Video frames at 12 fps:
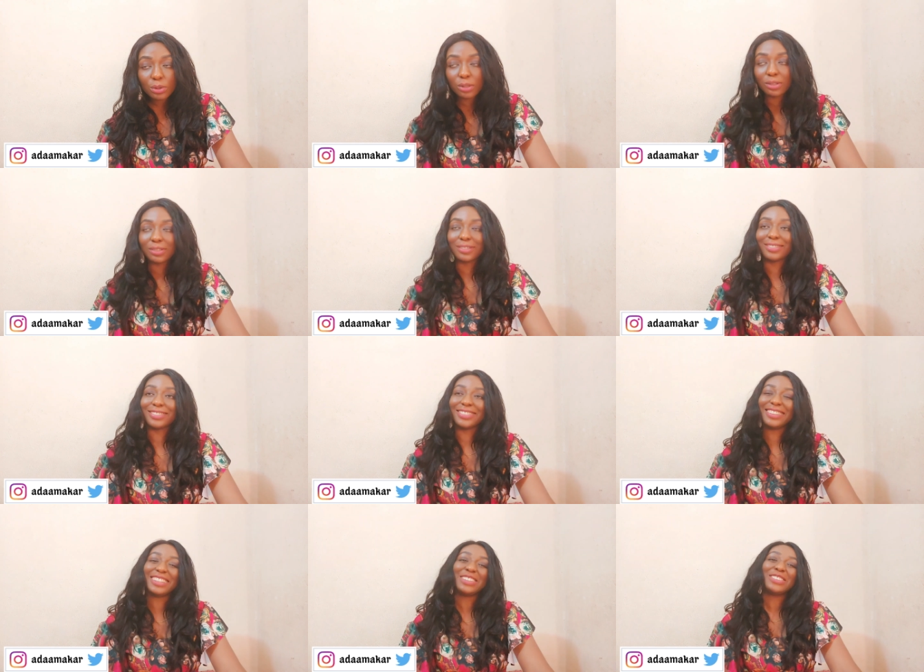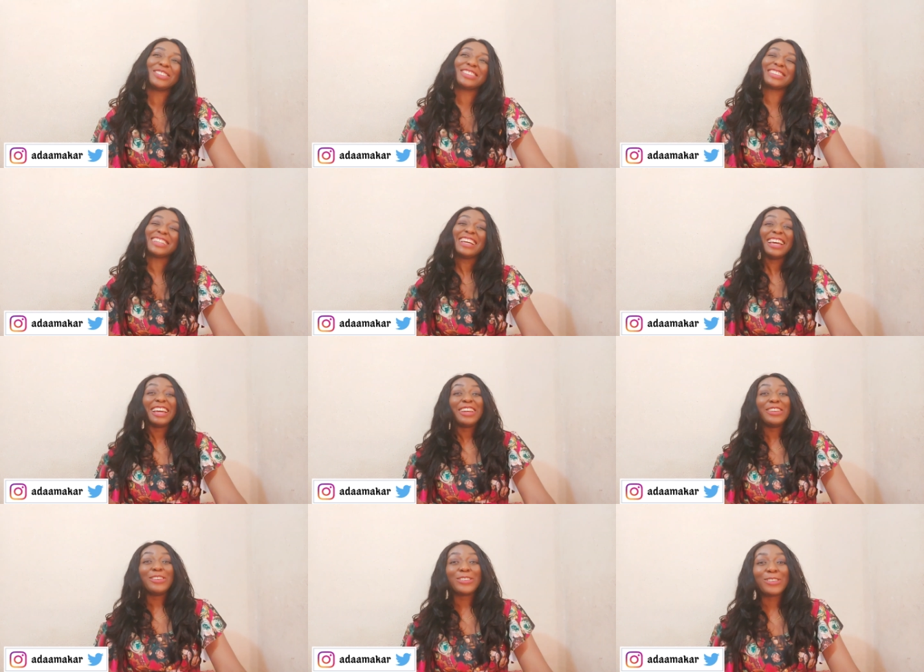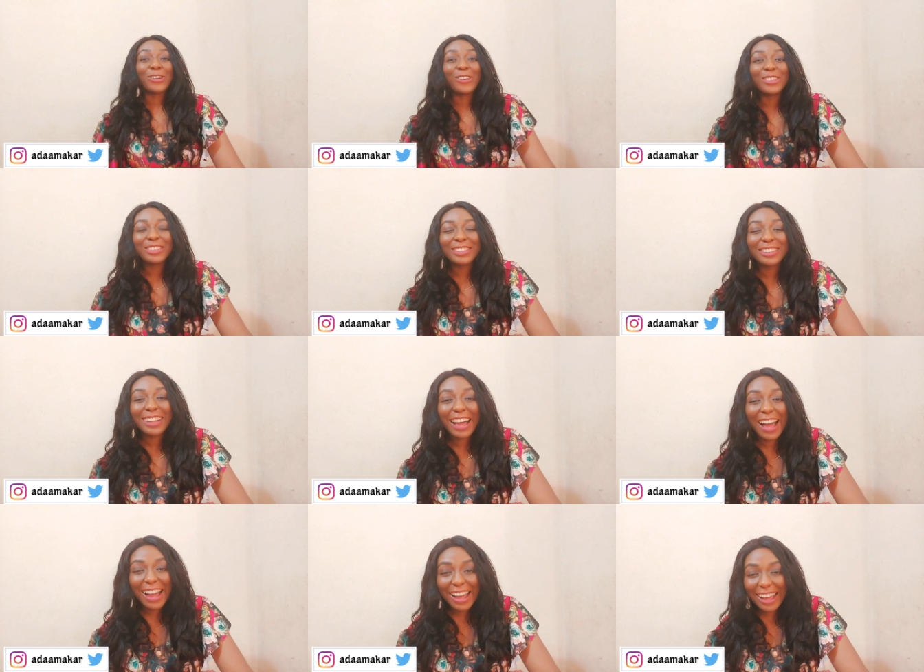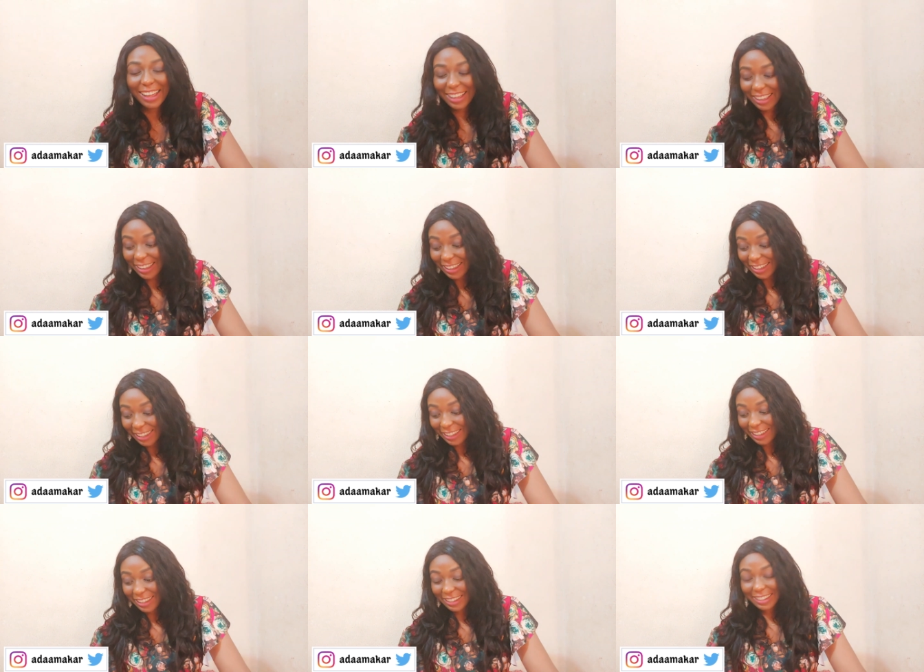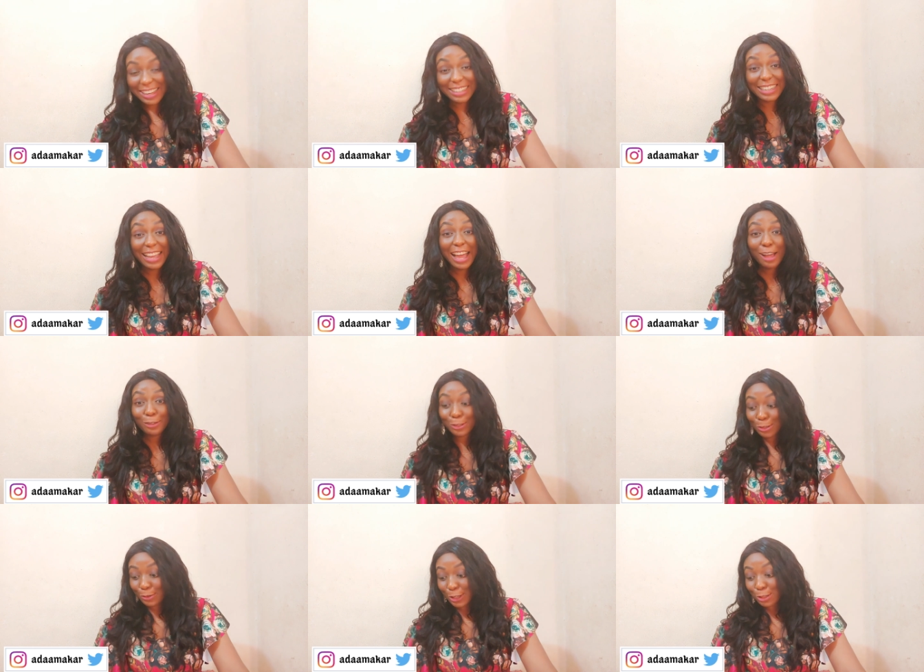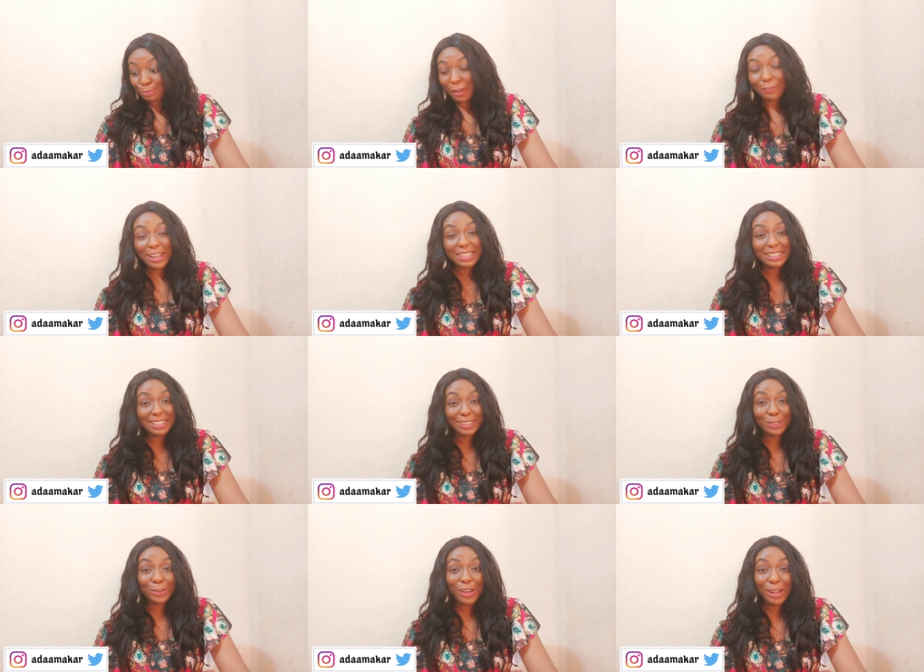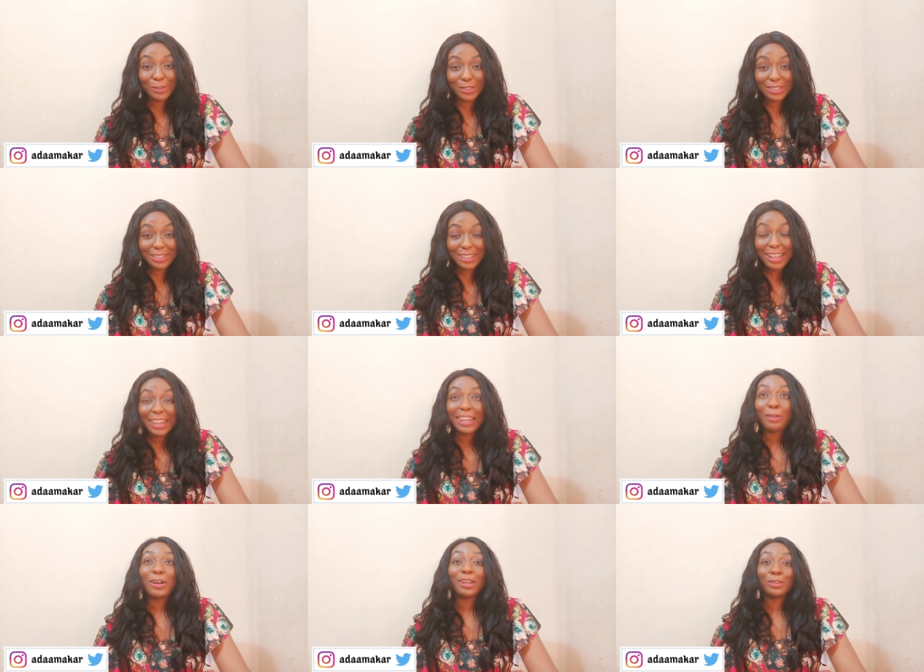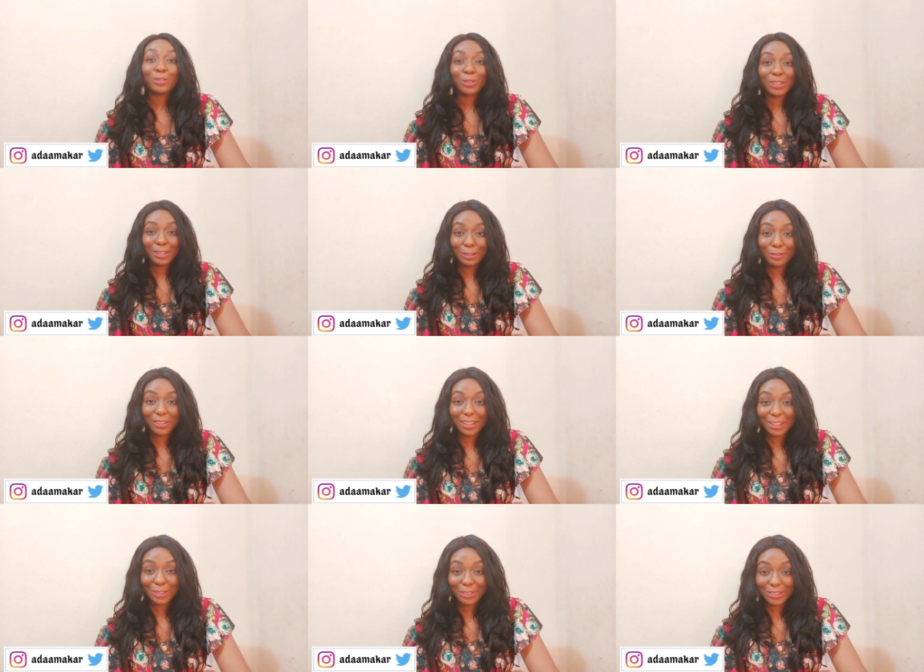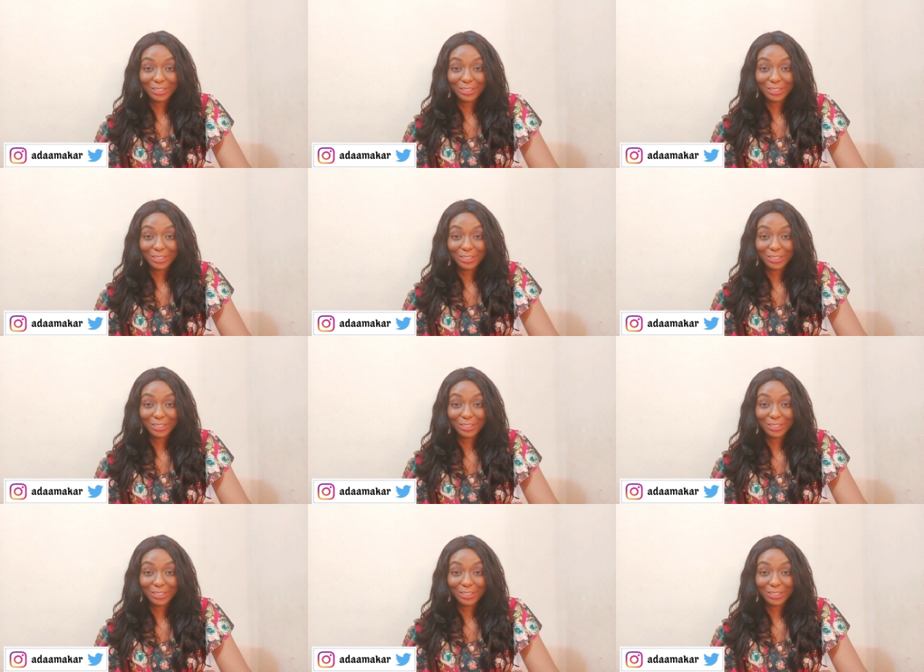Oh my God. You told her that the house you were supervising is your house. Like, what kind of,